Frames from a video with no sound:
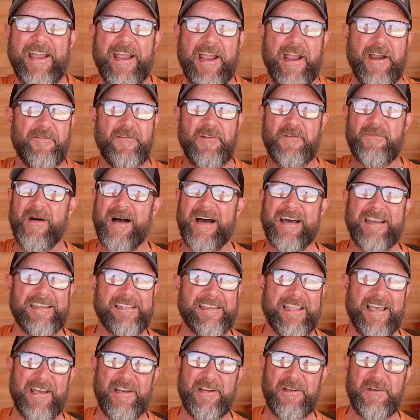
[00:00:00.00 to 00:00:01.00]

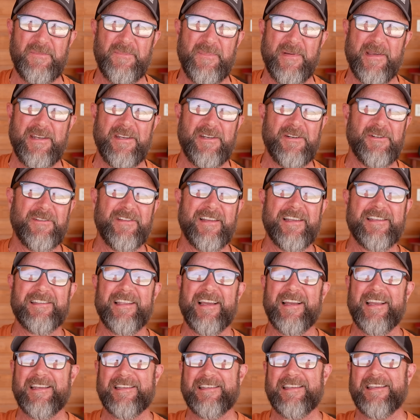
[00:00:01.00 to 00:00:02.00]
Everybody's got an opinion on this.
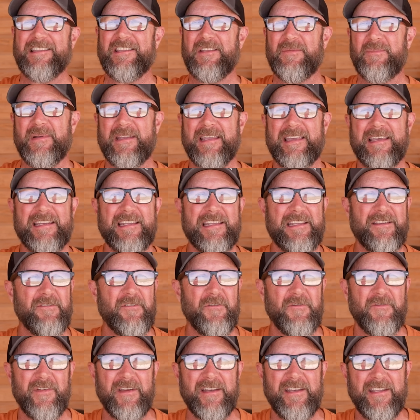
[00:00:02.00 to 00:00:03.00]
Like I said in the beginning of
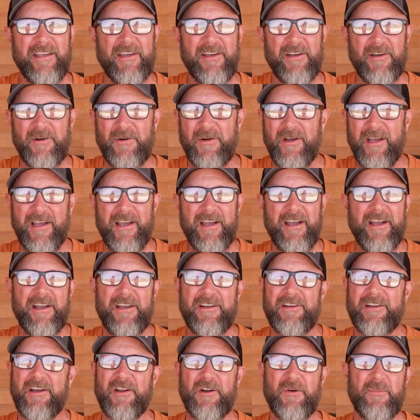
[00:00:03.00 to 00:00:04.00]
the video,
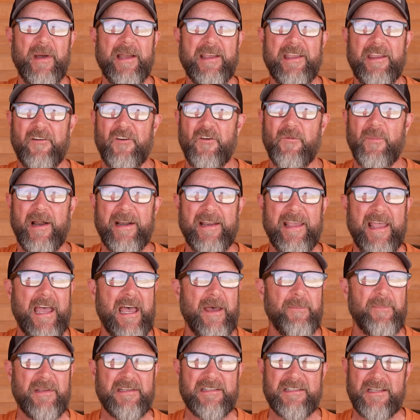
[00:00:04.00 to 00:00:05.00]
you're not going to make everybody happy.